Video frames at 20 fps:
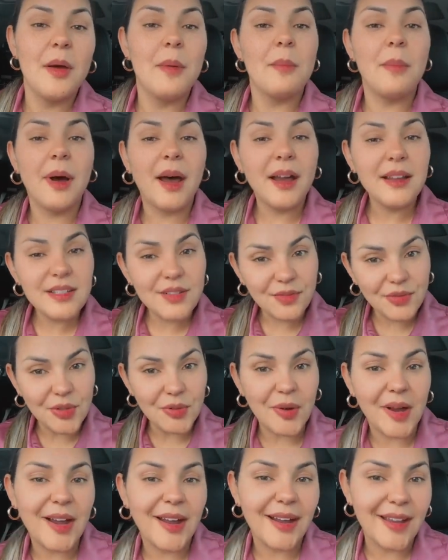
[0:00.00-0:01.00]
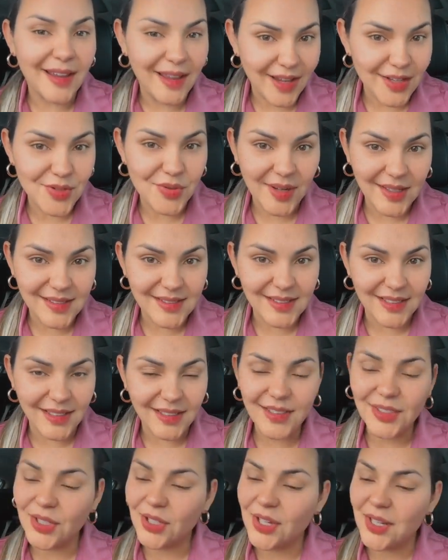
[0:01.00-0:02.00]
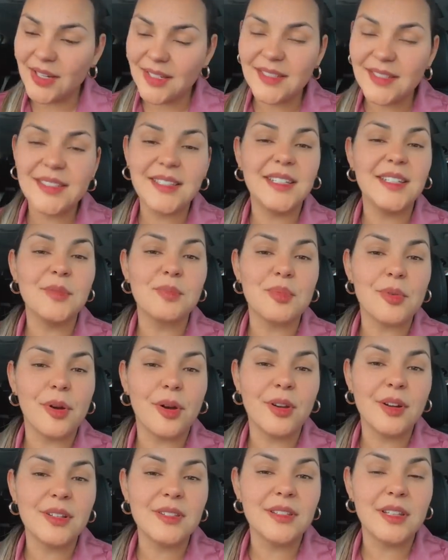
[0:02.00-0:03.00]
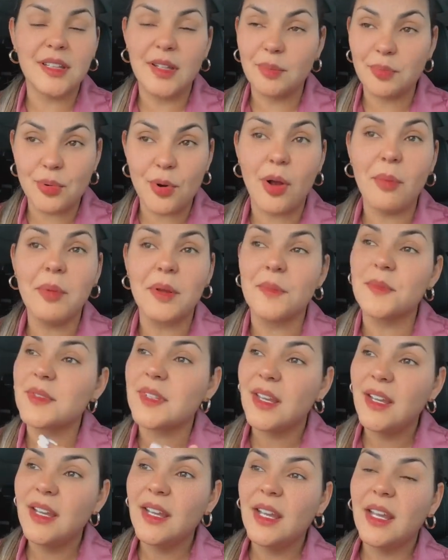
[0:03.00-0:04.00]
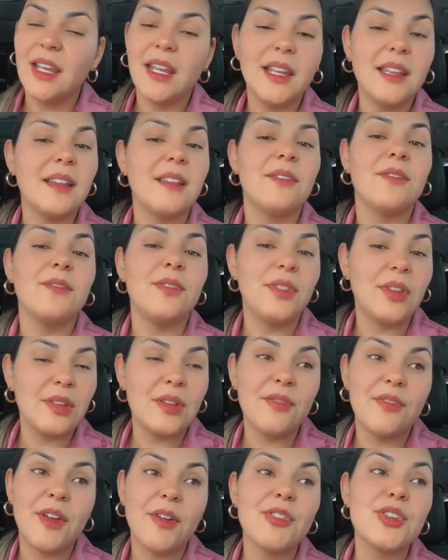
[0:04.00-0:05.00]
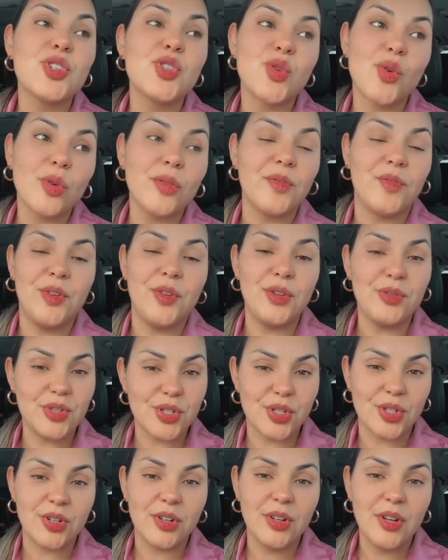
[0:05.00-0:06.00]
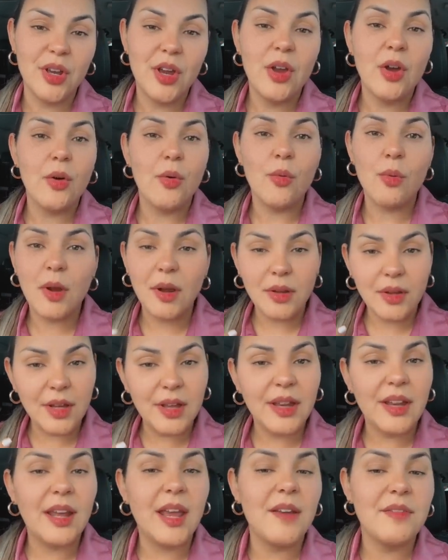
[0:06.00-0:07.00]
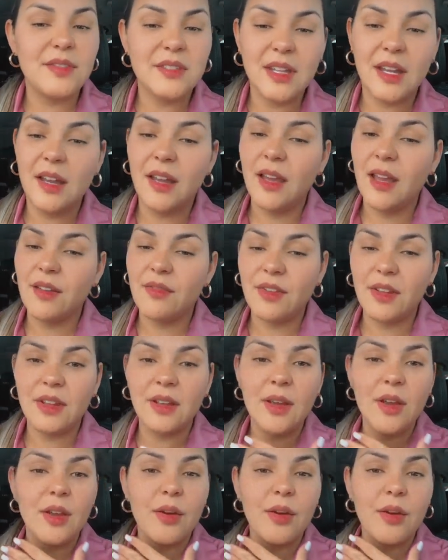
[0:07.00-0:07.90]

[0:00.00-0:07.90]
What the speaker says: But if you are a hairdresser, you're gonna see the problems in the very short future, where you're gonna start having